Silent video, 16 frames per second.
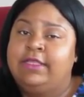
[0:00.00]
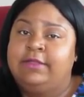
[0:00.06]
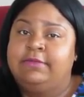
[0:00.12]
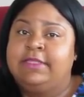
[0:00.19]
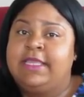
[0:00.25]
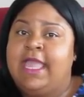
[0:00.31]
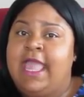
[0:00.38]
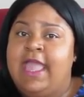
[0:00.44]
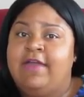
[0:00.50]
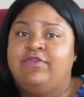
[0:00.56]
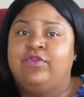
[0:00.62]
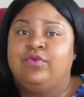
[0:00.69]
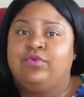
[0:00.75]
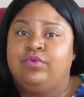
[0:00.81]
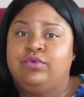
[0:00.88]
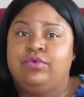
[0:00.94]
him to have
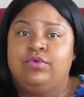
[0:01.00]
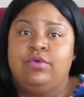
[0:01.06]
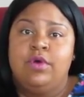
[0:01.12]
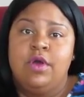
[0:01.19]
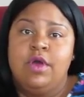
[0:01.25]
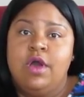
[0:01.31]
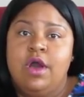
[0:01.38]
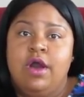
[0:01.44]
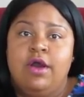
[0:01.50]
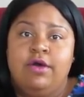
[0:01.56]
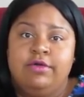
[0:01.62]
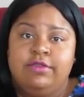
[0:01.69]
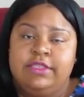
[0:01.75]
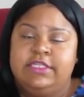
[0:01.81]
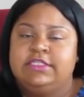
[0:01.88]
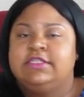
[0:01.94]
the rule
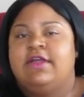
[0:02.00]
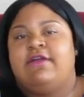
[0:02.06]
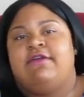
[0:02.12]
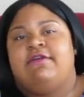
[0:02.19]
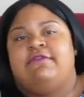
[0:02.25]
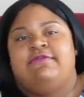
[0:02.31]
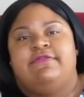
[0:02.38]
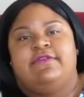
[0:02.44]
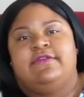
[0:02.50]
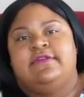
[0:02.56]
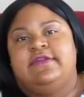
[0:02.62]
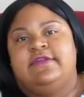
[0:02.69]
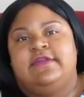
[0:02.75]
on this earth.